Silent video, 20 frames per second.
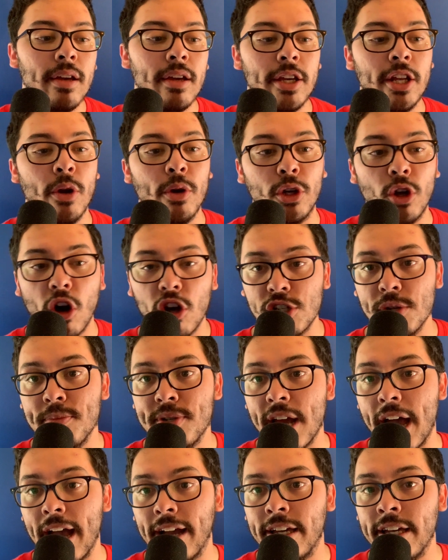You know, he calls him
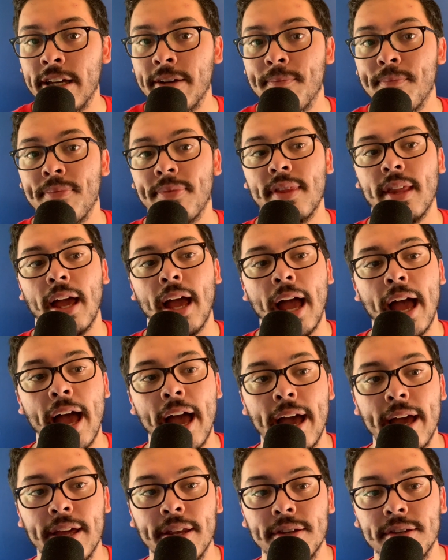Jackie,
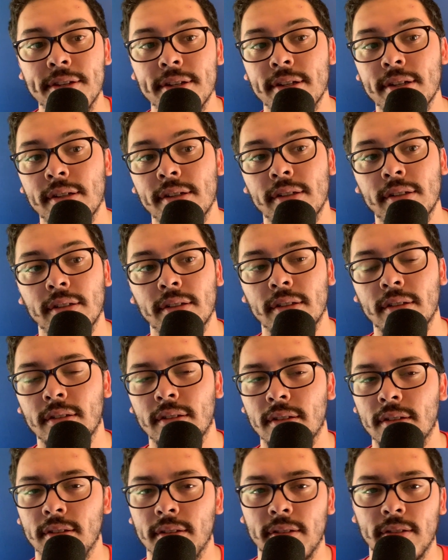and
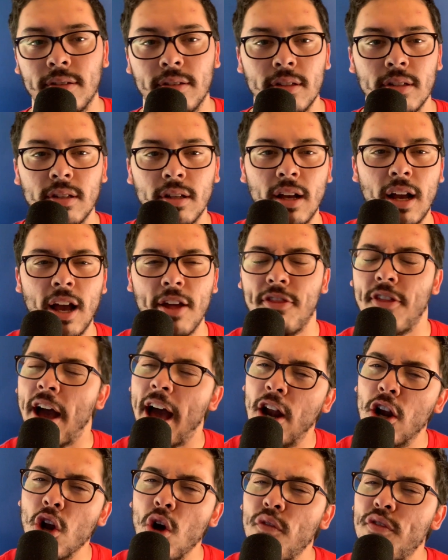I
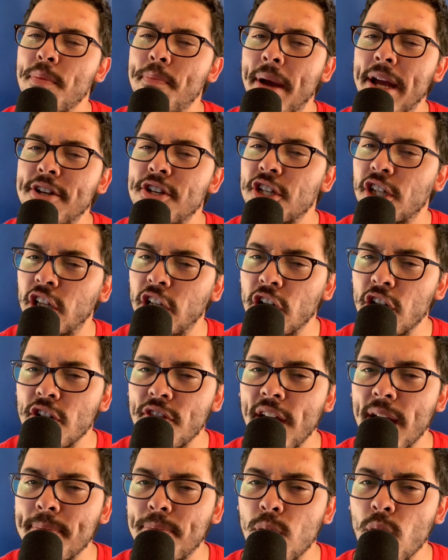don't know if the bench is cleared
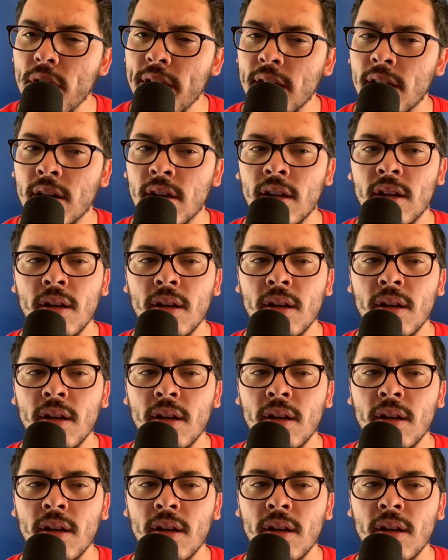at that point,